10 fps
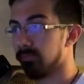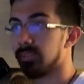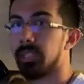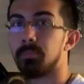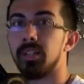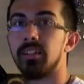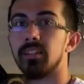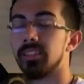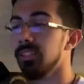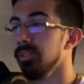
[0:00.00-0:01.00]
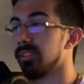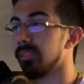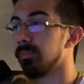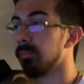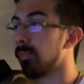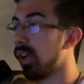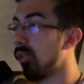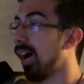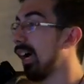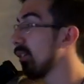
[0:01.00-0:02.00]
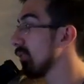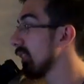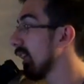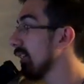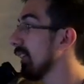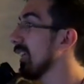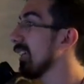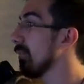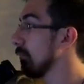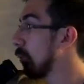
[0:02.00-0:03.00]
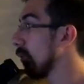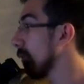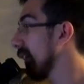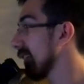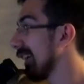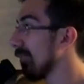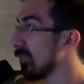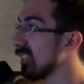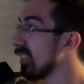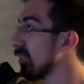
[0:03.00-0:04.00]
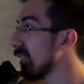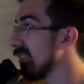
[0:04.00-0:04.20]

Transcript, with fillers: Step right on to Houston. Ohio State, they get quarterbacks every single year.